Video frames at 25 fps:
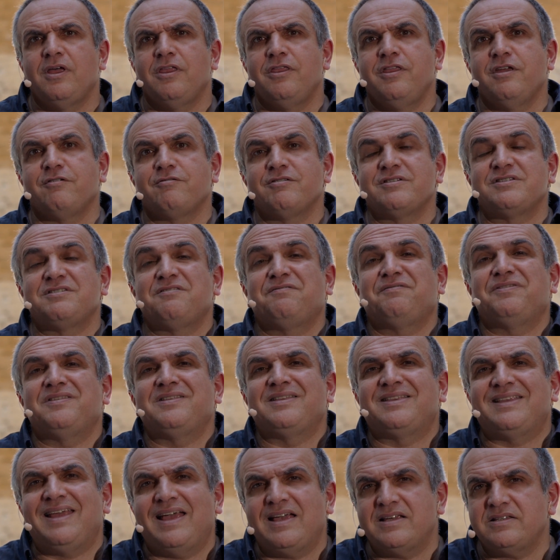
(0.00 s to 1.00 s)
there is a
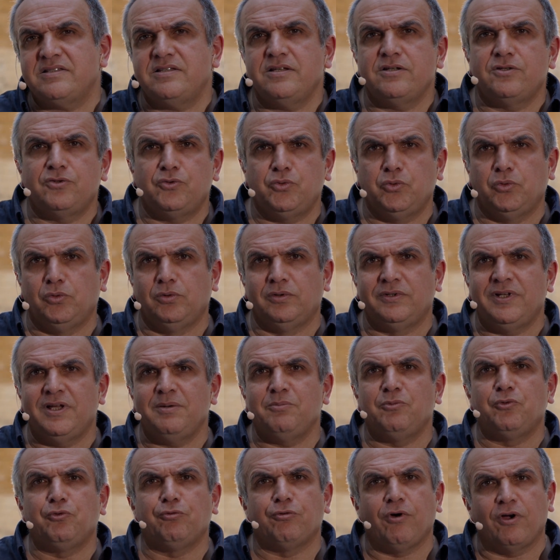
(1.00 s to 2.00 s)
fantastic tool
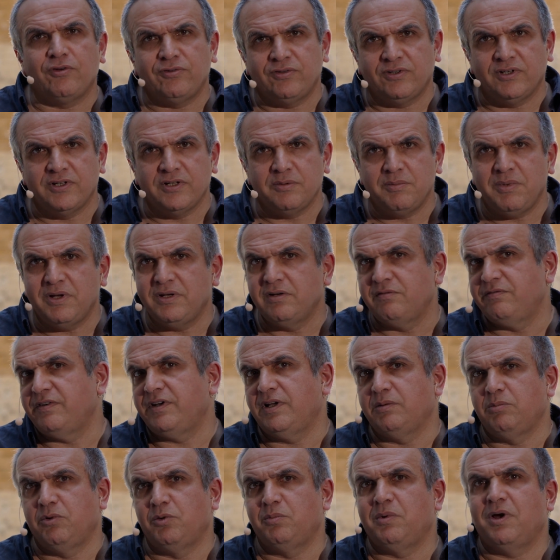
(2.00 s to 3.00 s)
named Roslyn made
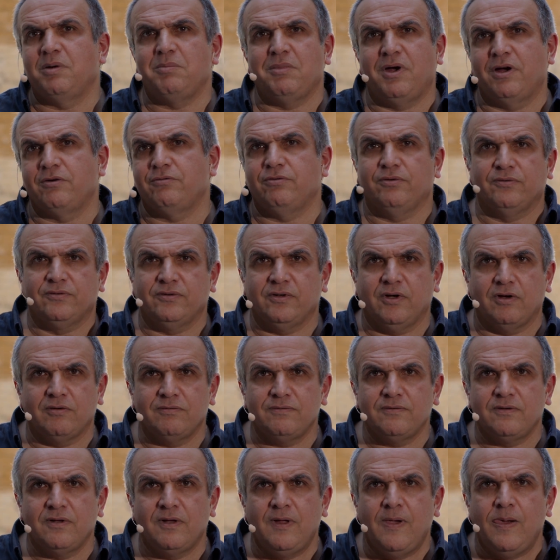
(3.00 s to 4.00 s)
available by
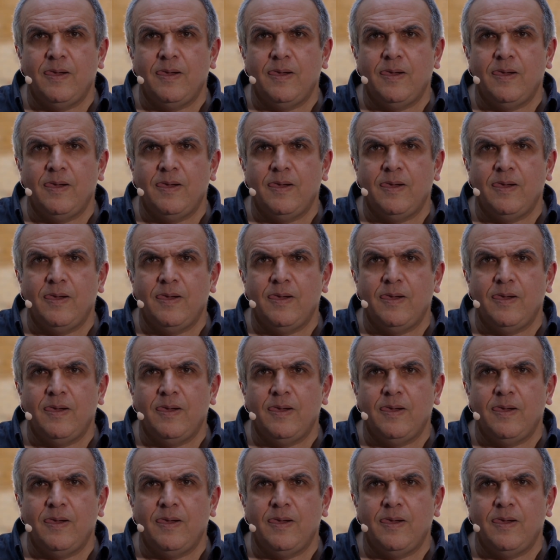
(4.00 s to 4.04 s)
Microsoft.